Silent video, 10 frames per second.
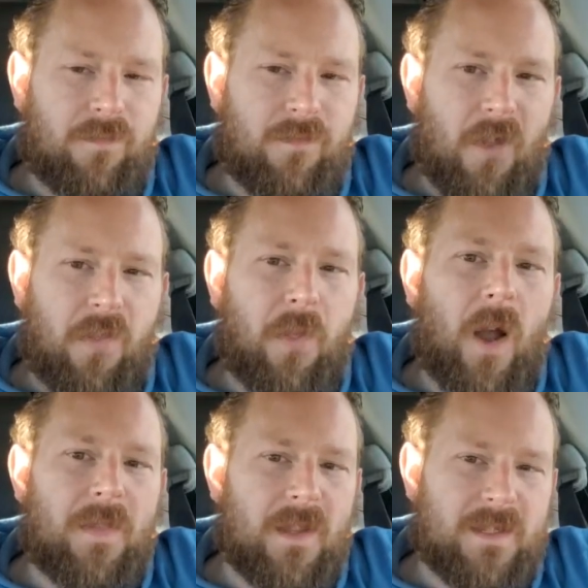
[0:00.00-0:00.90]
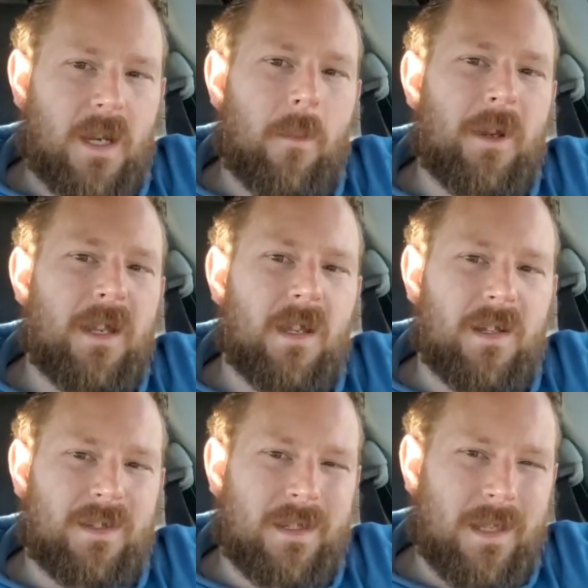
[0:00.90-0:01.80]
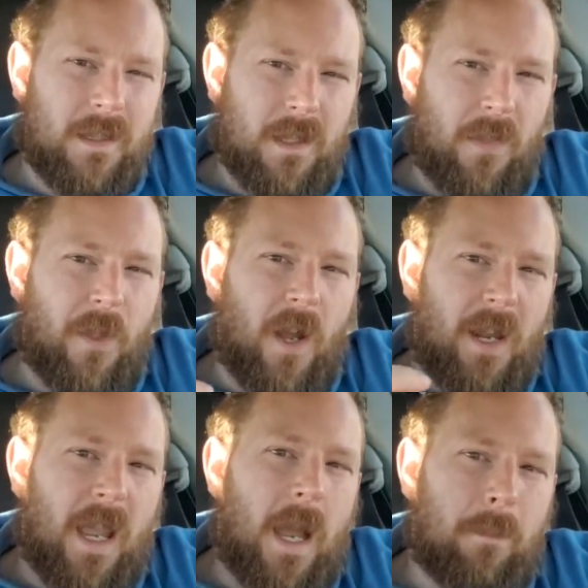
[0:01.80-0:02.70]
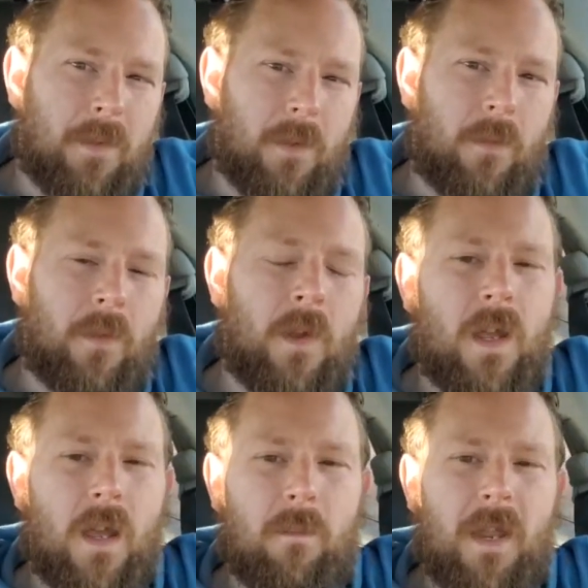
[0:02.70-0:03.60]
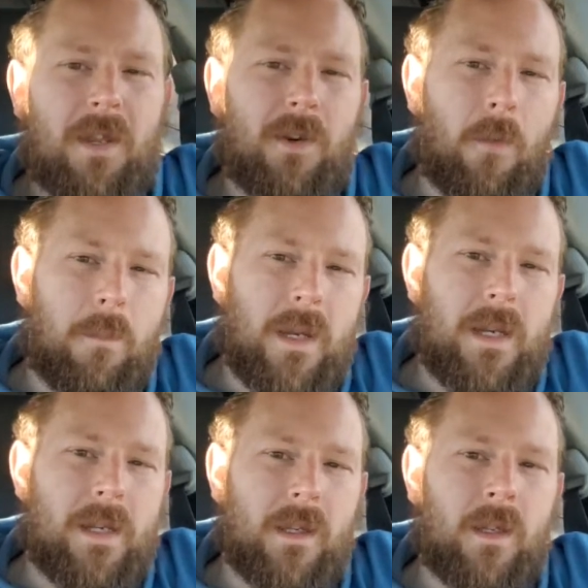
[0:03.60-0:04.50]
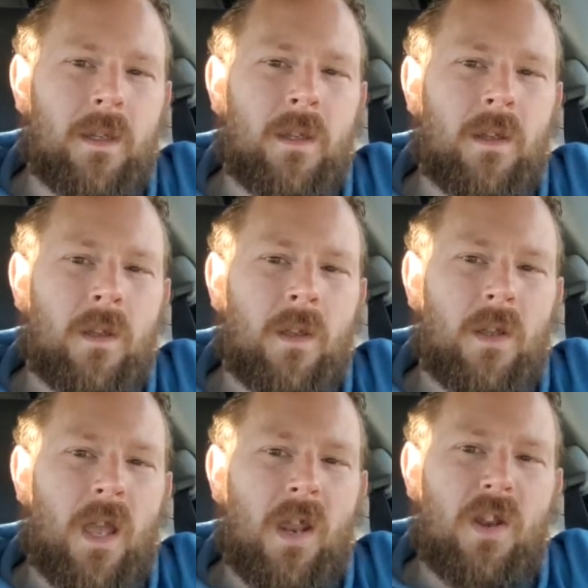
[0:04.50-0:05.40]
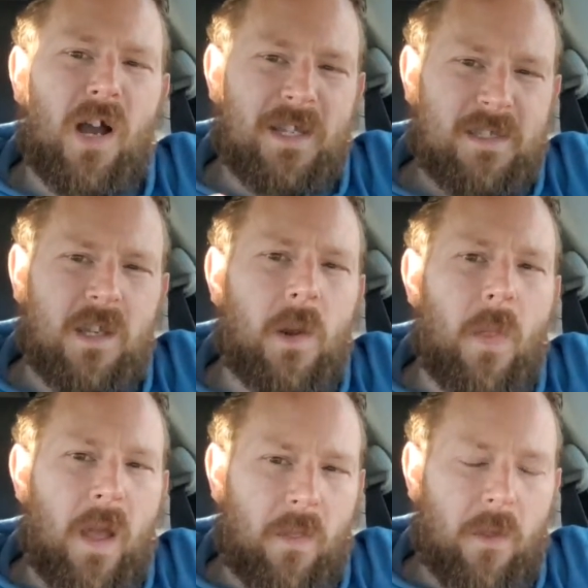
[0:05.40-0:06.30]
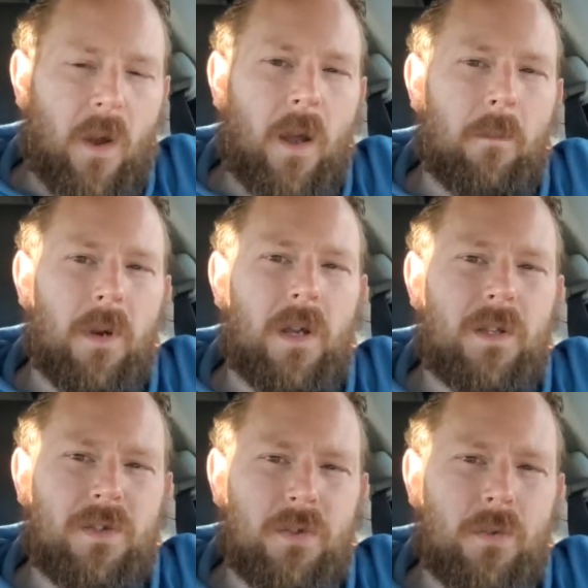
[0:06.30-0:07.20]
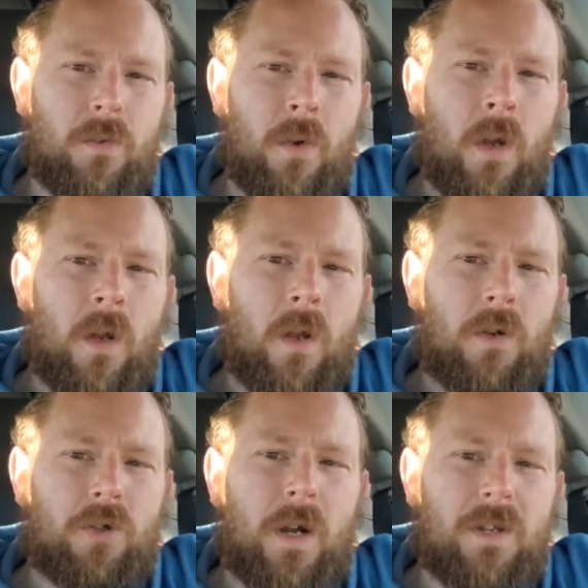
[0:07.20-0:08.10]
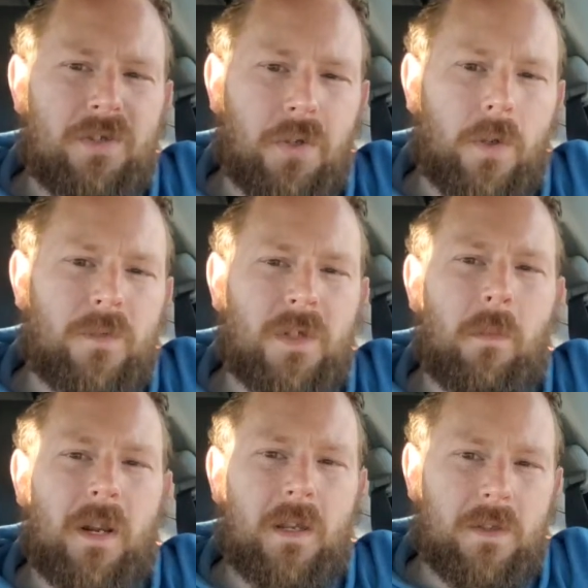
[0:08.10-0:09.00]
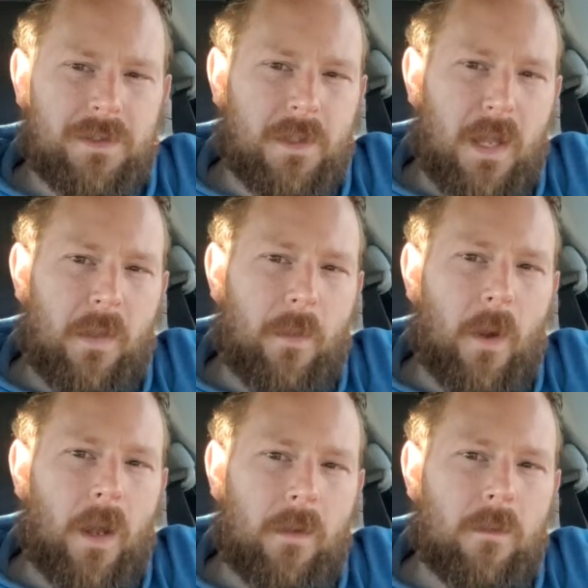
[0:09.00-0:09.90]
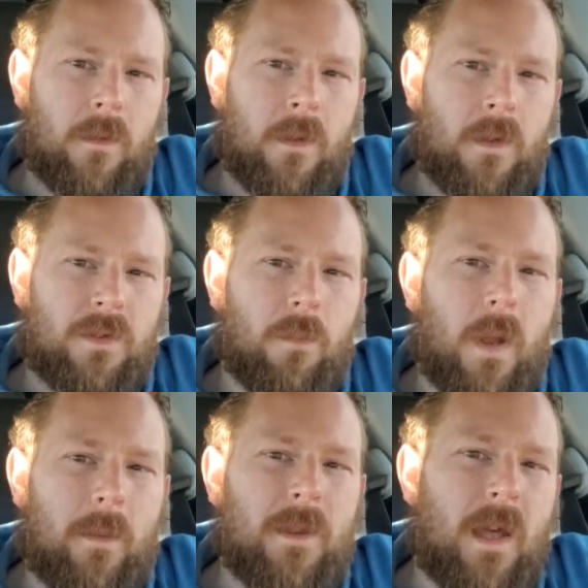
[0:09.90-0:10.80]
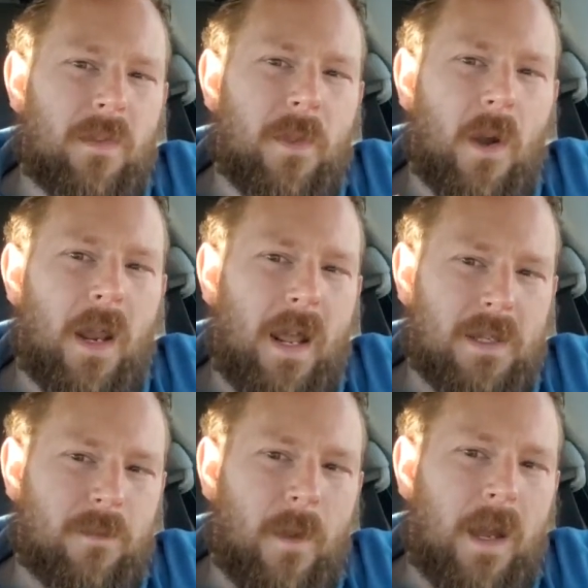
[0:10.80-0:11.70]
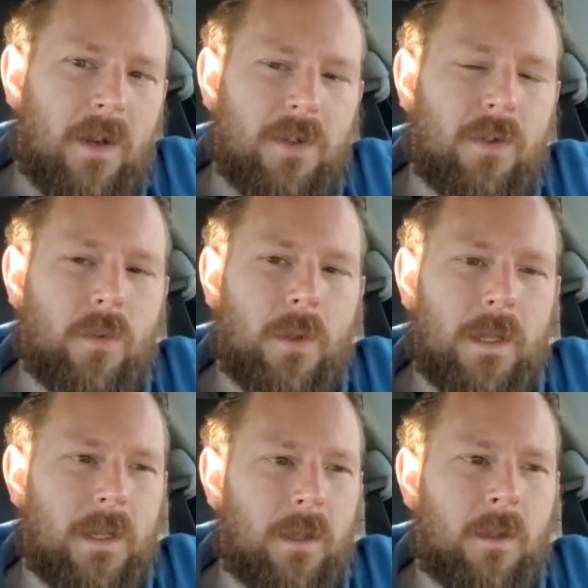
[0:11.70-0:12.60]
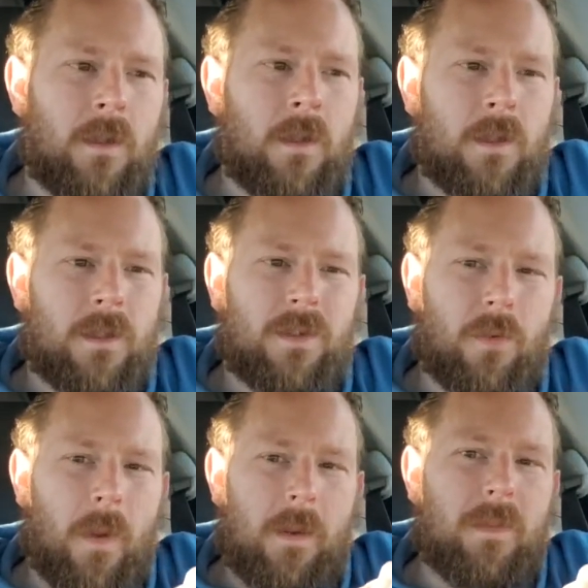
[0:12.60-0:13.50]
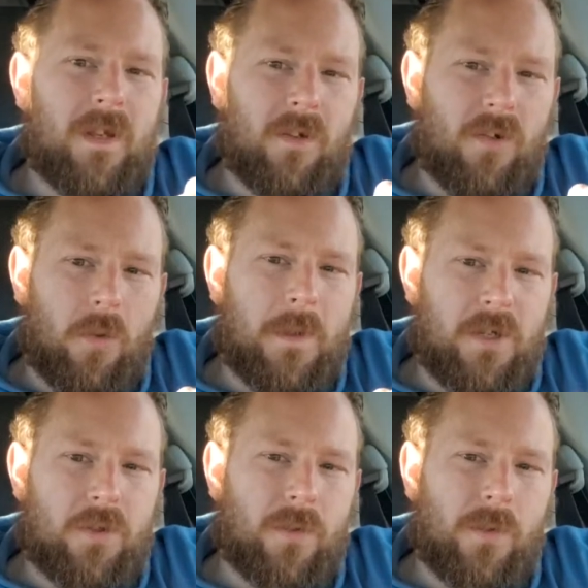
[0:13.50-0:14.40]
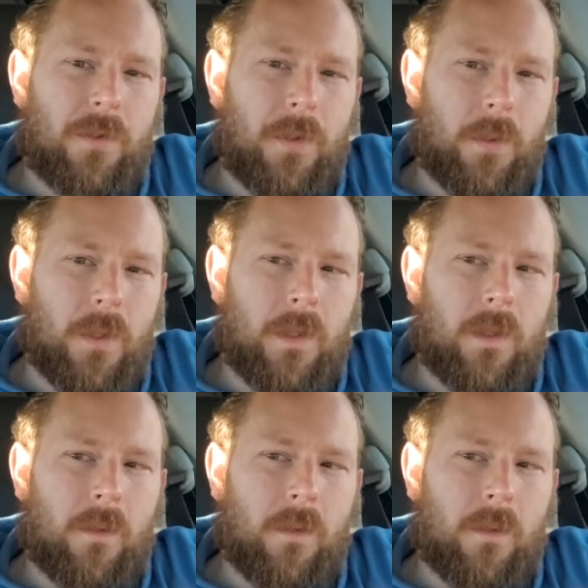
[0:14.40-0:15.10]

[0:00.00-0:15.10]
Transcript: the thought that's coming in is to take that thought captive and make it obedient and not sin in that thought, but to try to serve somebody else in that thought. So maybe that thought has value in, there might be a little bit of truth to it,